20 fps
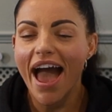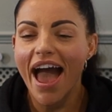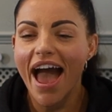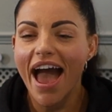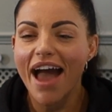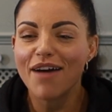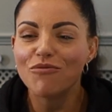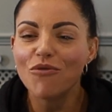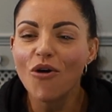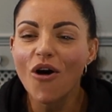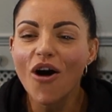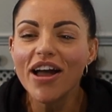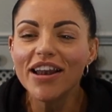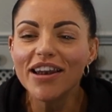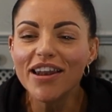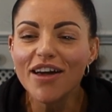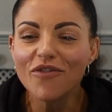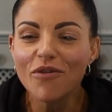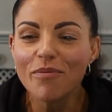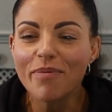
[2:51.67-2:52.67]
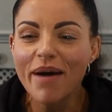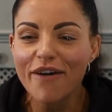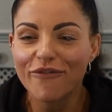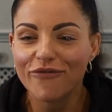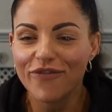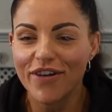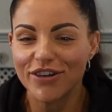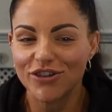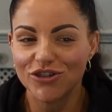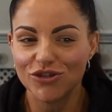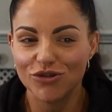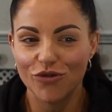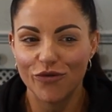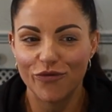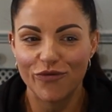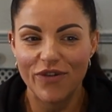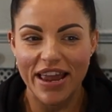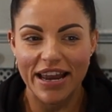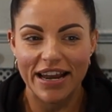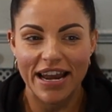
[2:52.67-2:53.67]
what I love about functional
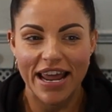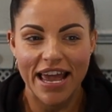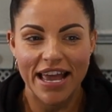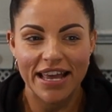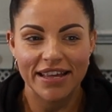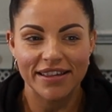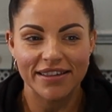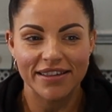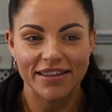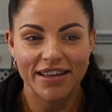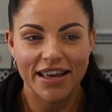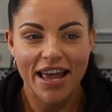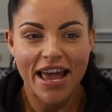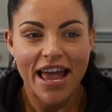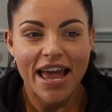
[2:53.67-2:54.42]
fitness,